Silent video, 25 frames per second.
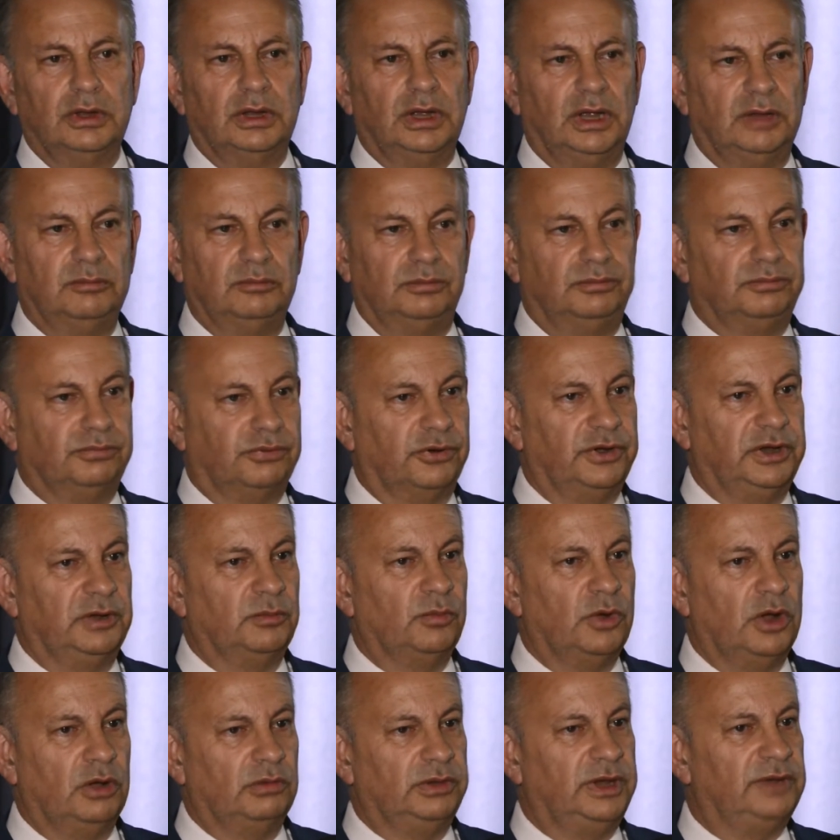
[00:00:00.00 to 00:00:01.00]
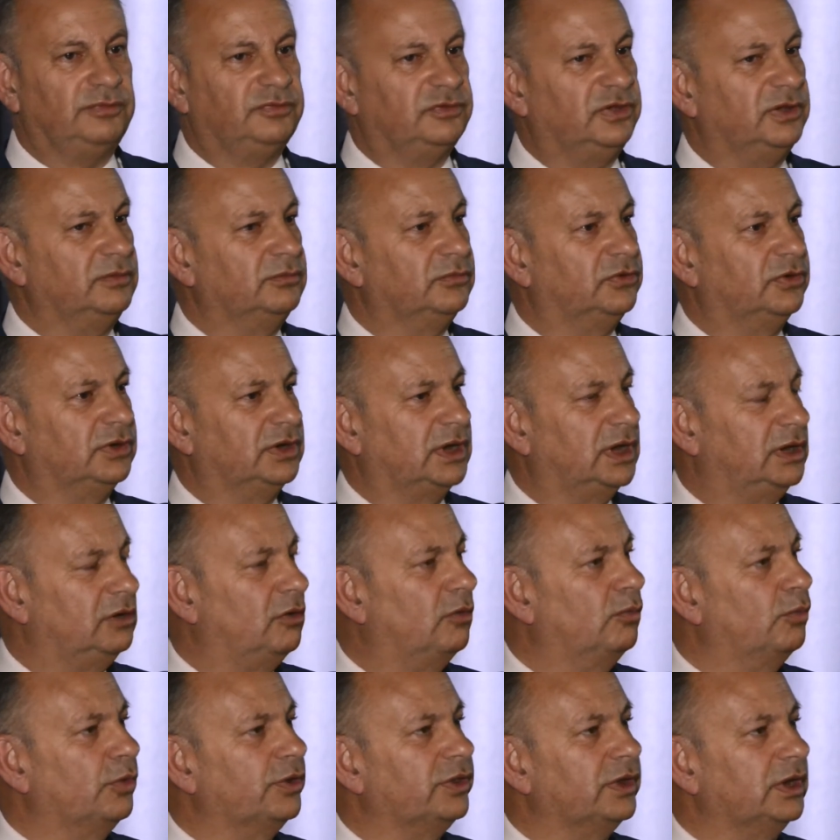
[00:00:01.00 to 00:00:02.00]
and pretty well left him to get
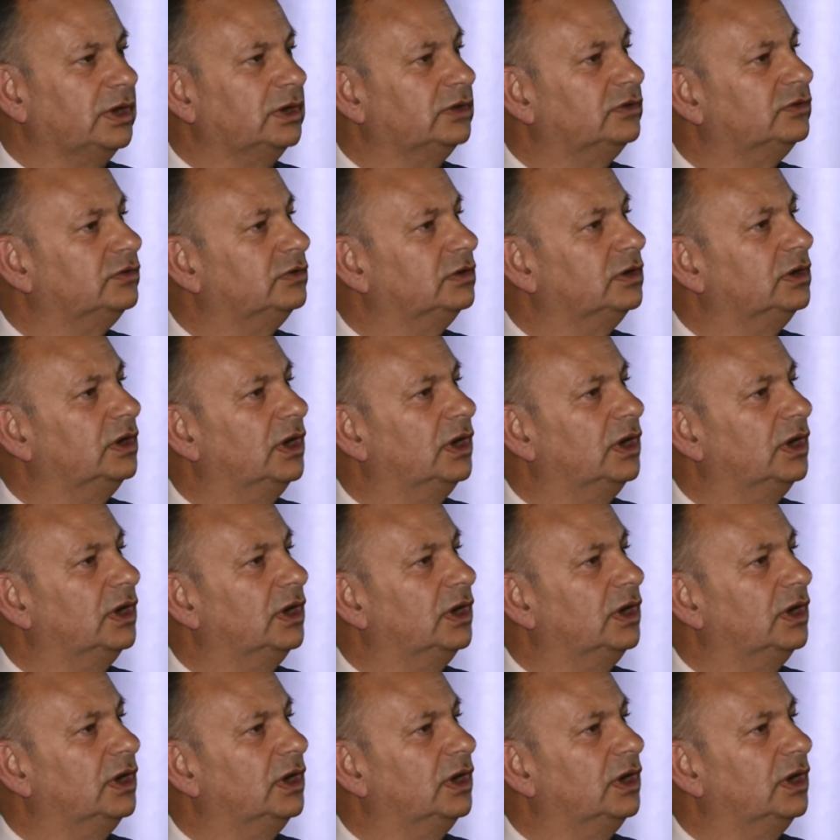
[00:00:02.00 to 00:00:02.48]
on with it.